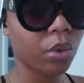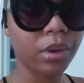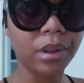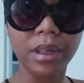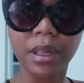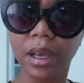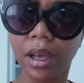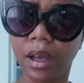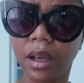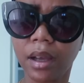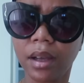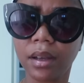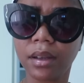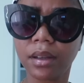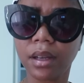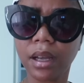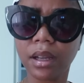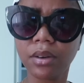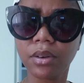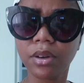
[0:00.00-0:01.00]
Yeah,
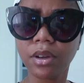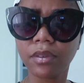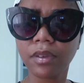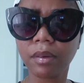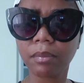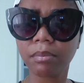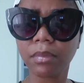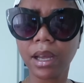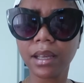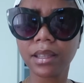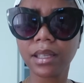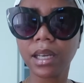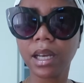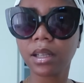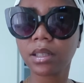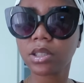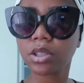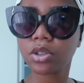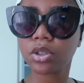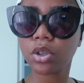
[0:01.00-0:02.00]
I don't know if I think
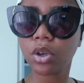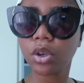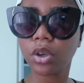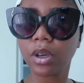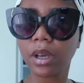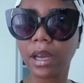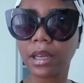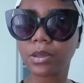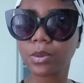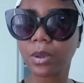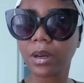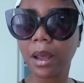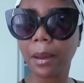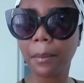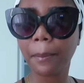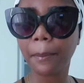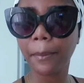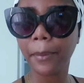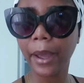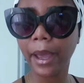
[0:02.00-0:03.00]
I'll just show you guys when
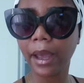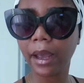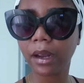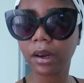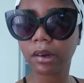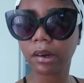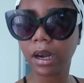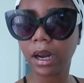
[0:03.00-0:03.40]
I'm back,